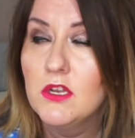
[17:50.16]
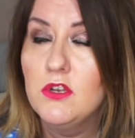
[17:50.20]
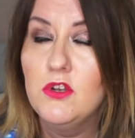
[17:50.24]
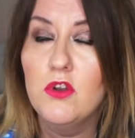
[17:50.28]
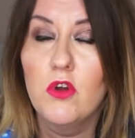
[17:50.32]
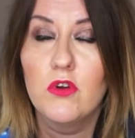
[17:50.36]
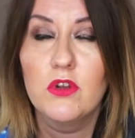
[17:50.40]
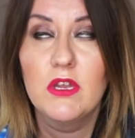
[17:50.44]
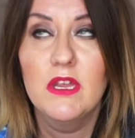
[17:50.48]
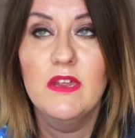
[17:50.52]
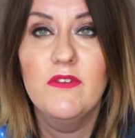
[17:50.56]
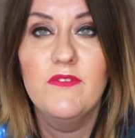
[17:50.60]

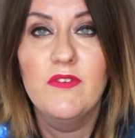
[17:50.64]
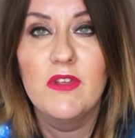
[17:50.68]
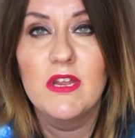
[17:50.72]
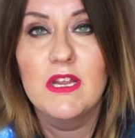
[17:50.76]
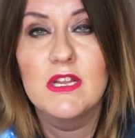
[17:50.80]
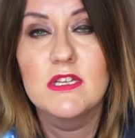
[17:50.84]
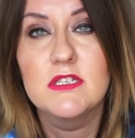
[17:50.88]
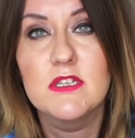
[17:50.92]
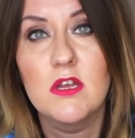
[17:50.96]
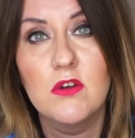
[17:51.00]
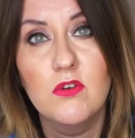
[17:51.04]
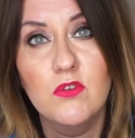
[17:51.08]
knocking
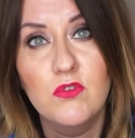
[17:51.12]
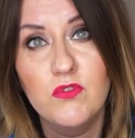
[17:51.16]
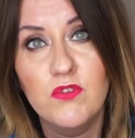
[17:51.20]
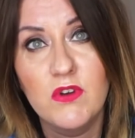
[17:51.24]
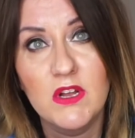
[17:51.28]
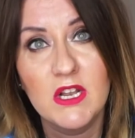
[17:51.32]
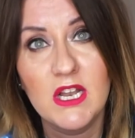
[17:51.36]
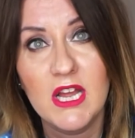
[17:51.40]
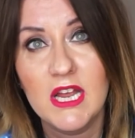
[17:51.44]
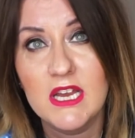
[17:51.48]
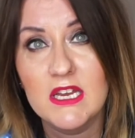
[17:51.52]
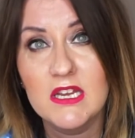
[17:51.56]
things
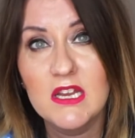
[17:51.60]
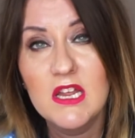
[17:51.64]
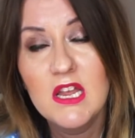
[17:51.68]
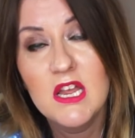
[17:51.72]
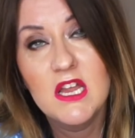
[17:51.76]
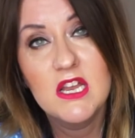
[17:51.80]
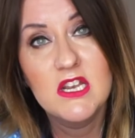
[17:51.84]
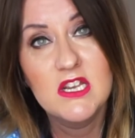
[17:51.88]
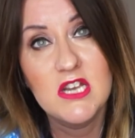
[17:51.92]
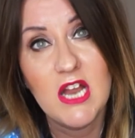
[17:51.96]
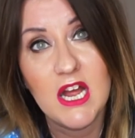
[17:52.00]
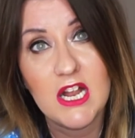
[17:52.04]
over, like
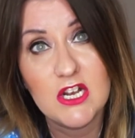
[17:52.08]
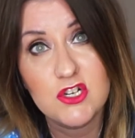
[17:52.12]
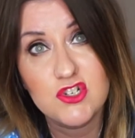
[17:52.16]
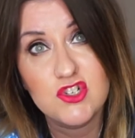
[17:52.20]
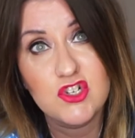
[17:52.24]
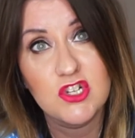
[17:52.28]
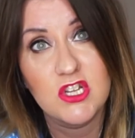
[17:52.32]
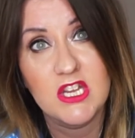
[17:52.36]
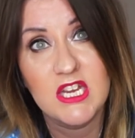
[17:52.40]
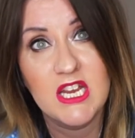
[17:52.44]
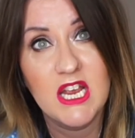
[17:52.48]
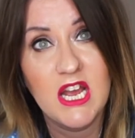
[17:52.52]

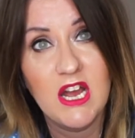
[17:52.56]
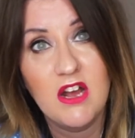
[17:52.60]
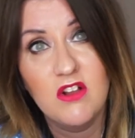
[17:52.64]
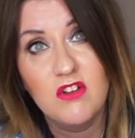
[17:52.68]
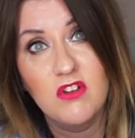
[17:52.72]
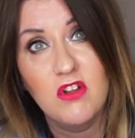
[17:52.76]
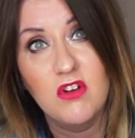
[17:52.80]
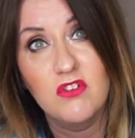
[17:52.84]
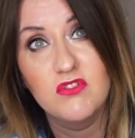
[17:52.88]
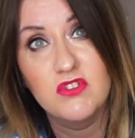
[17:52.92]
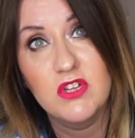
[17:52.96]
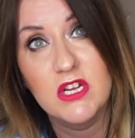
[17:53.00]
naturally how
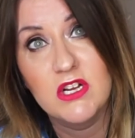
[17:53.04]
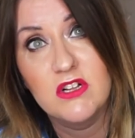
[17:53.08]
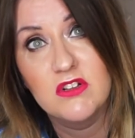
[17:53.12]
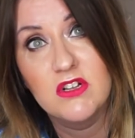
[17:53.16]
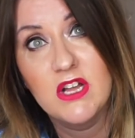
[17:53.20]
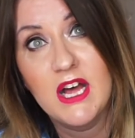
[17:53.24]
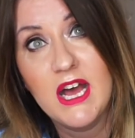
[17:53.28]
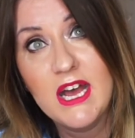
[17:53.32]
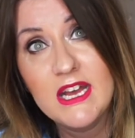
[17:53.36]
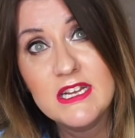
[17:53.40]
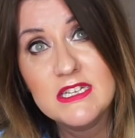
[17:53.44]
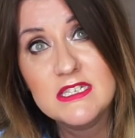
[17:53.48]
long they'll
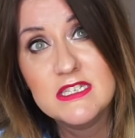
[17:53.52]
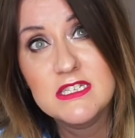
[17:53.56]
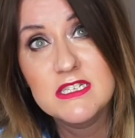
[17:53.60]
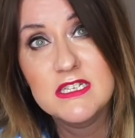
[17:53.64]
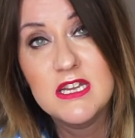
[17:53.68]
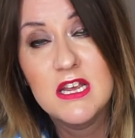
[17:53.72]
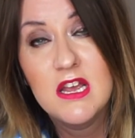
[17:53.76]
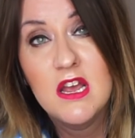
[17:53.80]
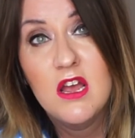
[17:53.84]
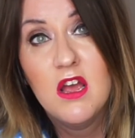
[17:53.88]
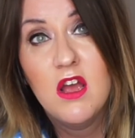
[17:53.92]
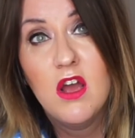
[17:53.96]

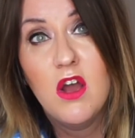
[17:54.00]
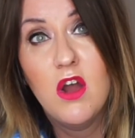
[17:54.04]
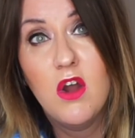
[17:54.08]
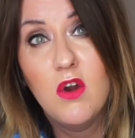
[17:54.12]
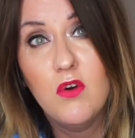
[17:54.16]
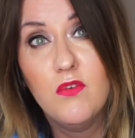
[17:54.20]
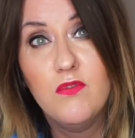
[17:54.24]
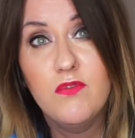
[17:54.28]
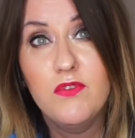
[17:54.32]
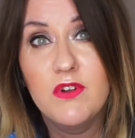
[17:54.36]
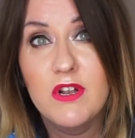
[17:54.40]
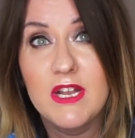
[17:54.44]
last.
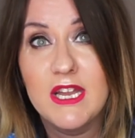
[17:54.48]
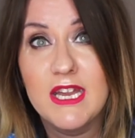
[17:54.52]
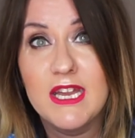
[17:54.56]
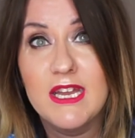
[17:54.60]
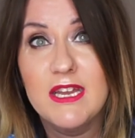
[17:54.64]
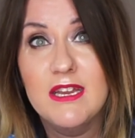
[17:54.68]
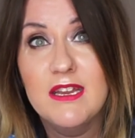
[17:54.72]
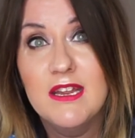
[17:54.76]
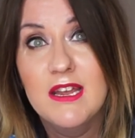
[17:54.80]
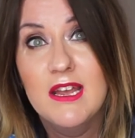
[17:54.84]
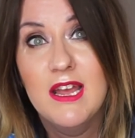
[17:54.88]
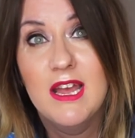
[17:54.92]

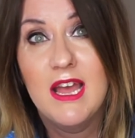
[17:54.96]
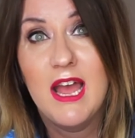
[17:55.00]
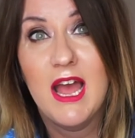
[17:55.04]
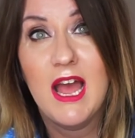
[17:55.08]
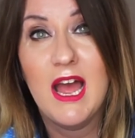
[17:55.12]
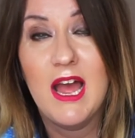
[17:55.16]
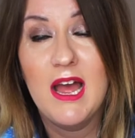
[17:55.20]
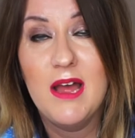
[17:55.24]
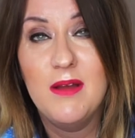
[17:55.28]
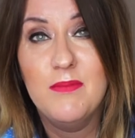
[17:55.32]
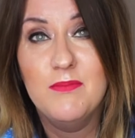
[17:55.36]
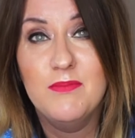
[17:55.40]
Hopefully
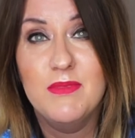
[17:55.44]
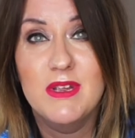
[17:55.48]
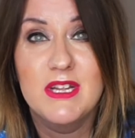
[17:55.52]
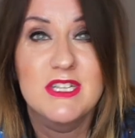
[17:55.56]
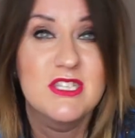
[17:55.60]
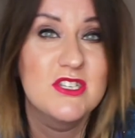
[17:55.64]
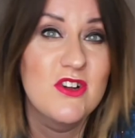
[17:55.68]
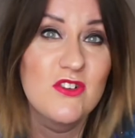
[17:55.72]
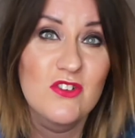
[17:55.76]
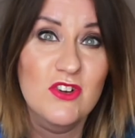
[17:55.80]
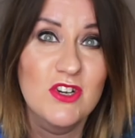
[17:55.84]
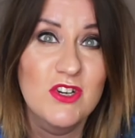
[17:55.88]

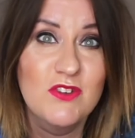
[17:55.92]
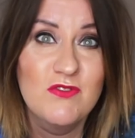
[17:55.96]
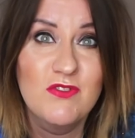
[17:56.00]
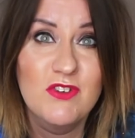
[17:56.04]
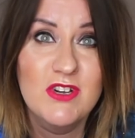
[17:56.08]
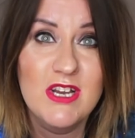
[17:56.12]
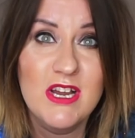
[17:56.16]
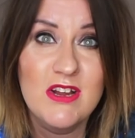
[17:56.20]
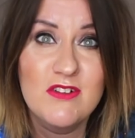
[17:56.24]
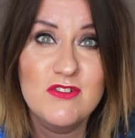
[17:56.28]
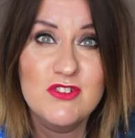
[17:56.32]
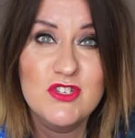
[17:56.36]
it's not going to
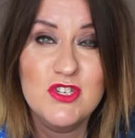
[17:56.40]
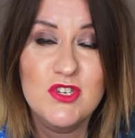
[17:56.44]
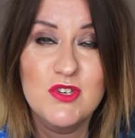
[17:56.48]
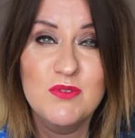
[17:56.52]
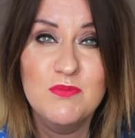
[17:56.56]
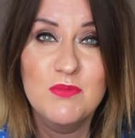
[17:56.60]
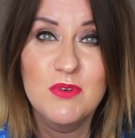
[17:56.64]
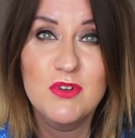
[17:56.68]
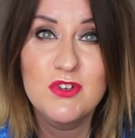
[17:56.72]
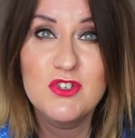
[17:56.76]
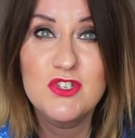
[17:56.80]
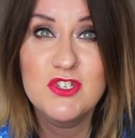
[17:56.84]
run out too
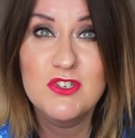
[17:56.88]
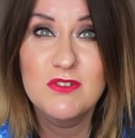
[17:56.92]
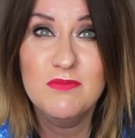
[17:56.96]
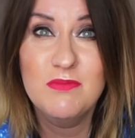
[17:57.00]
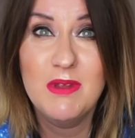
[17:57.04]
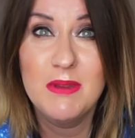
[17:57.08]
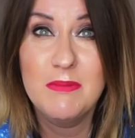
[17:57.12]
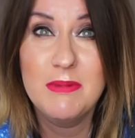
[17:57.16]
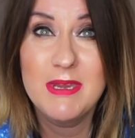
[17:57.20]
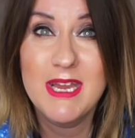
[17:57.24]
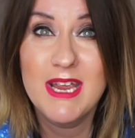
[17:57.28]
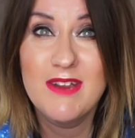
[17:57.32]
much, and
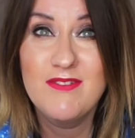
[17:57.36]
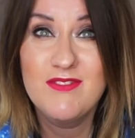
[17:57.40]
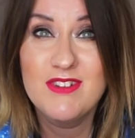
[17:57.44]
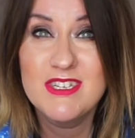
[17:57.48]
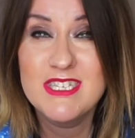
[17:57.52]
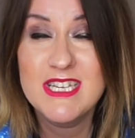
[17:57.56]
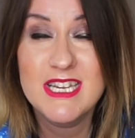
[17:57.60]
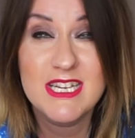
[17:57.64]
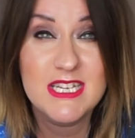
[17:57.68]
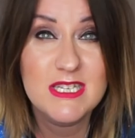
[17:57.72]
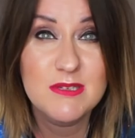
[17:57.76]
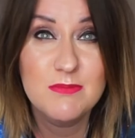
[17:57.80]
maybe every
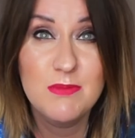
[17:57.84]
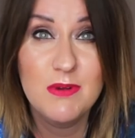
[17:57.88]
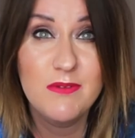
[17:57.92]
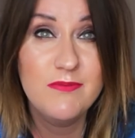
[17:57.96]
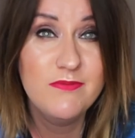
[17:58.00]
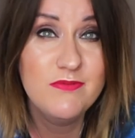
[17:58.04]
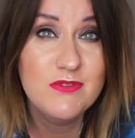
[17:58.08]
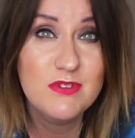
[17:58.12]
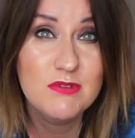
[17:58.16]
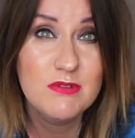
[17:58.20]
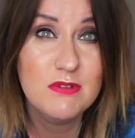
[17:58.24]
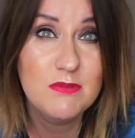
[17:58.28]
6
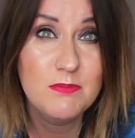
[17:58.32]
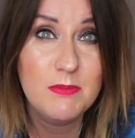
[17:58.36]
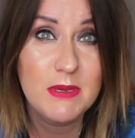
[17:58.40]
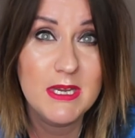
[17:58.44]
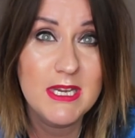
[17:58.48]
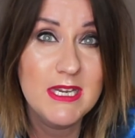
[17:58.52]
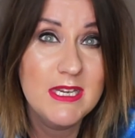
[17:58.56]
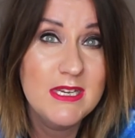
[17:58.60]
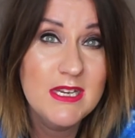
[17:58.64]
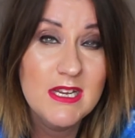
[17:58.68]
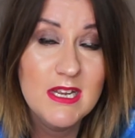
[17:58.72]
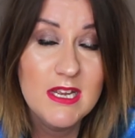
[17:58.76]
months would
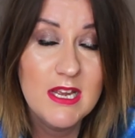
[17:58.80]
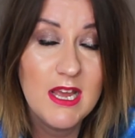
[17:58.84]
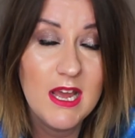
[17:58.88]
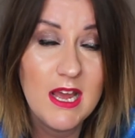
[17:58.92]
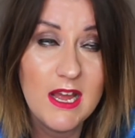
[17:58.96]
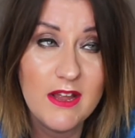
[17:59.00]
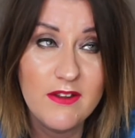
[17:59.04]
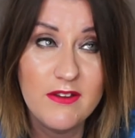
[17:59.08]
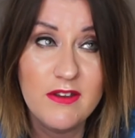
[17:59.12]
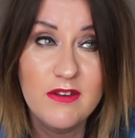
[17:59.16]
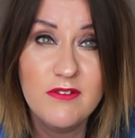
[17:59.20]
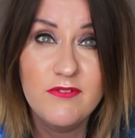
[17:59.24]
be
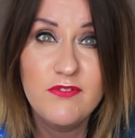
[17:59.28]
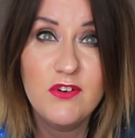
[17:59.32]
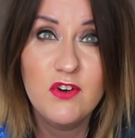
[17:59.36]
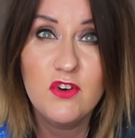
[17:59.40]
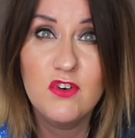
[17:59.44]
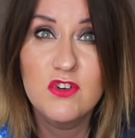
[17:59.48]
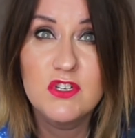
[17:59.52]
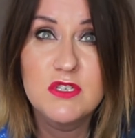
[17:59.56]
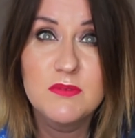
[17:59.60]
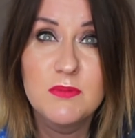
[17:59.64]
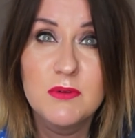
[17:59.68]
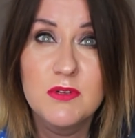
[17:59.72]
an
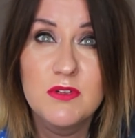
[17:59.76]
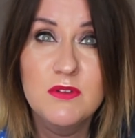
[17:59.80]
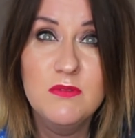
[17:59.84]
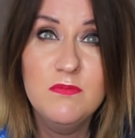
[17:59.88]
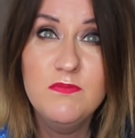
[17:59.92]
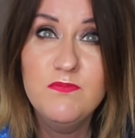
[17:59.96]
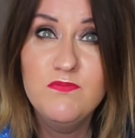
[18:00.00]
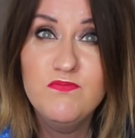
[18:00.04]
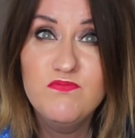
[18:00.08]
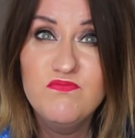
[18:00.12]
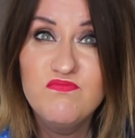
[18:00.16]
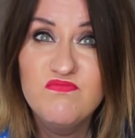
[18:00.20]

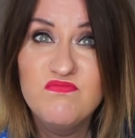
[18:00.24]
affordable,